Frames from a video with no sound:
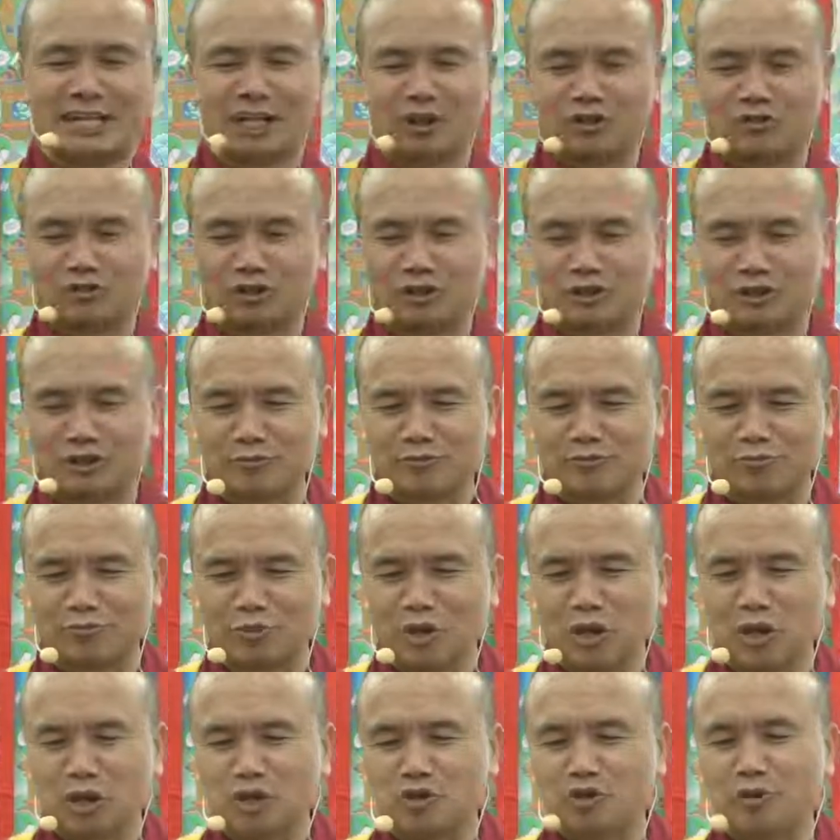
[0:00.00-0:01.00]
Altruism
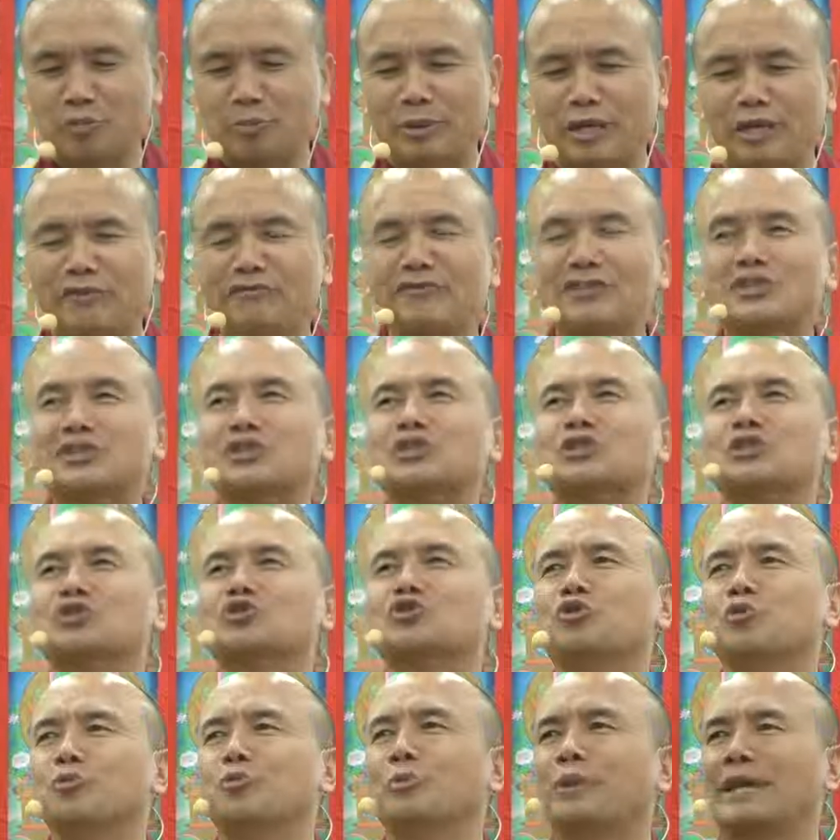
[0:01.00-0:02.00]
to benefit the
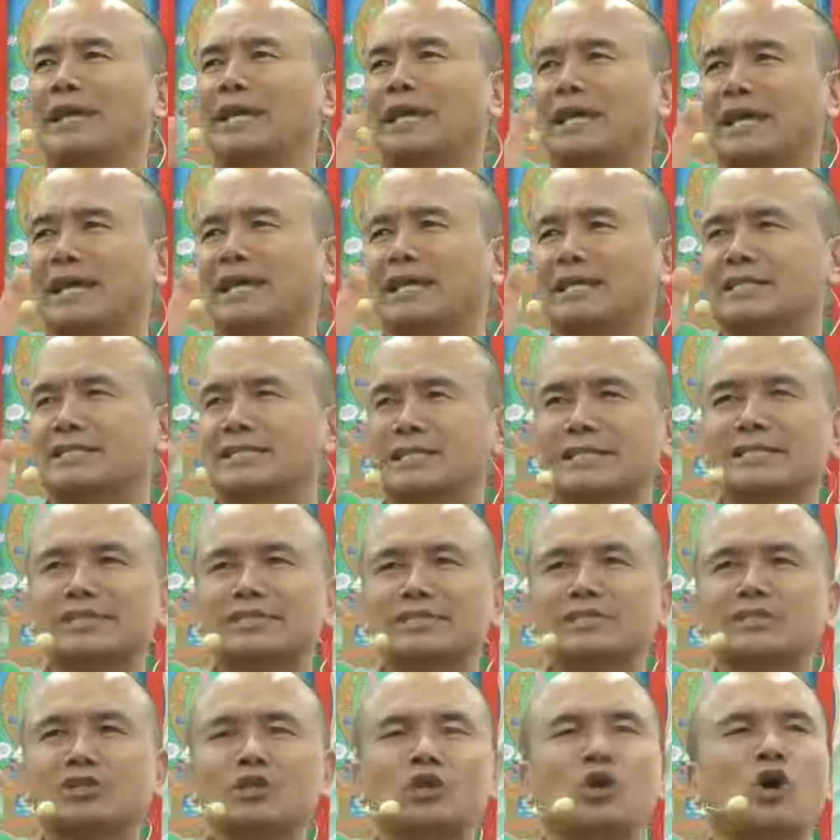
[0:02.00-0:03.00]
sentient beings. This
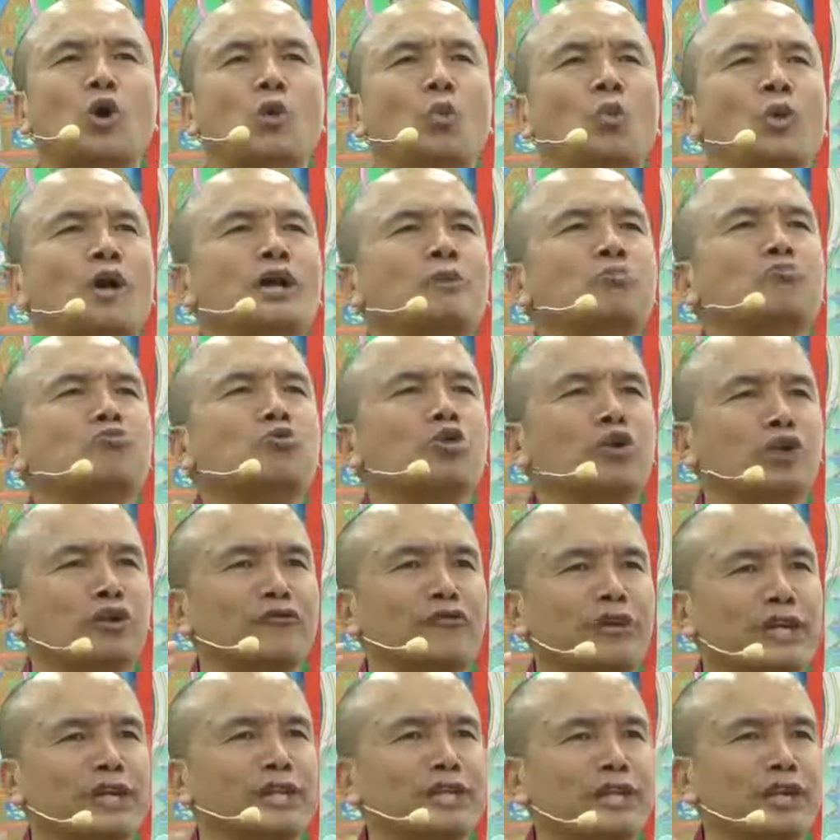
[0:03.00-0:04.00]
is what
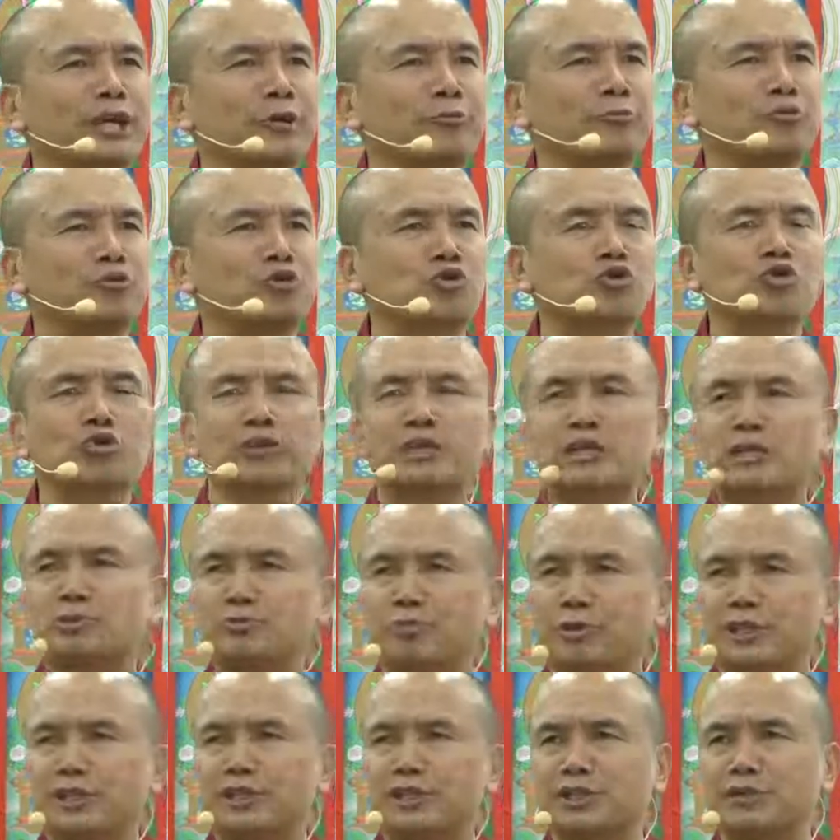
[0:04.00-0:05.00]
motivated him. So this
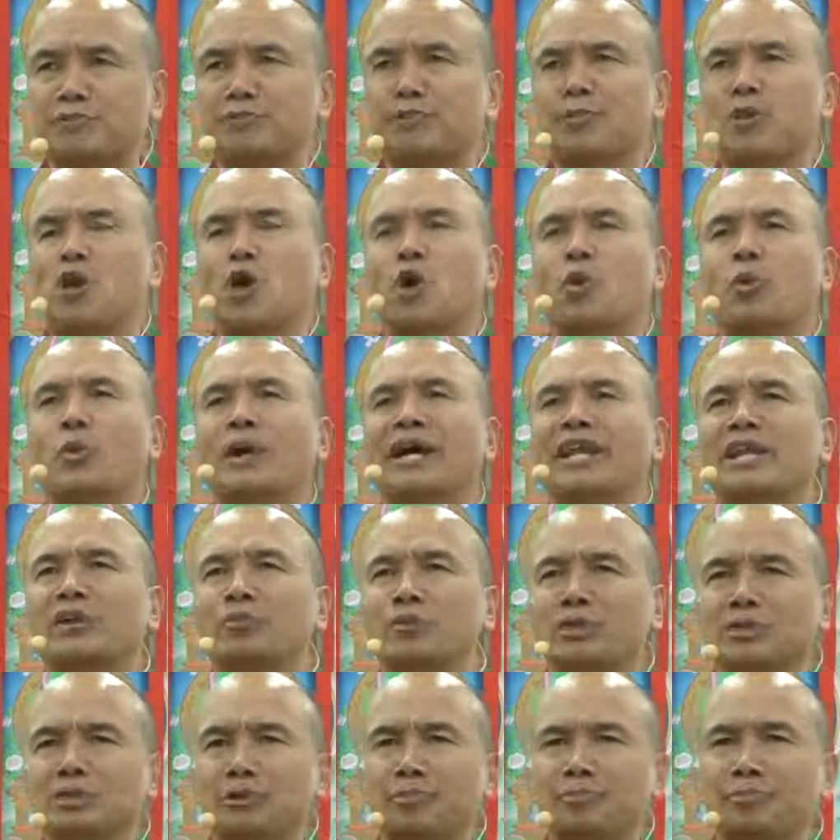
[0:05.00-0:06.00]
prince, when he
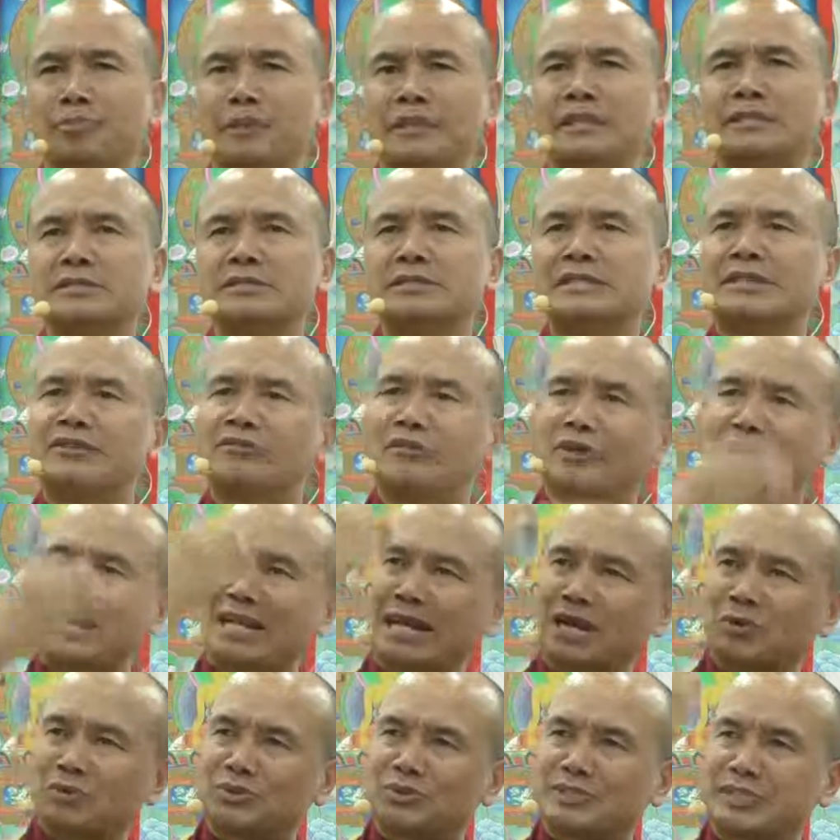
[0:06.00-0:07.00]
was a prince, he
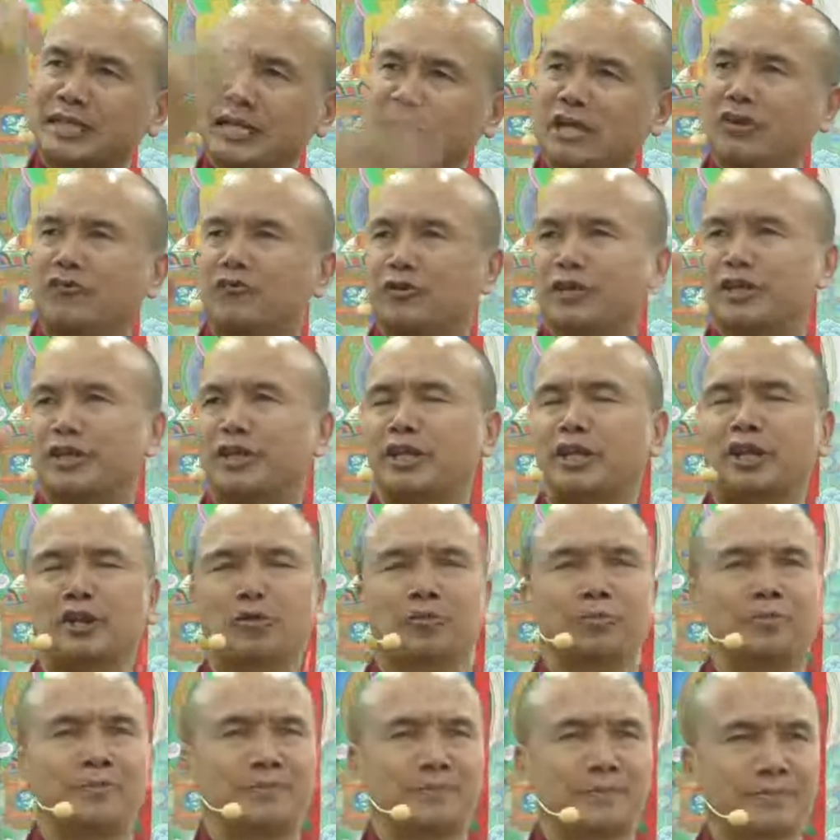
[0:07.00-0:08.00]
renounced everything.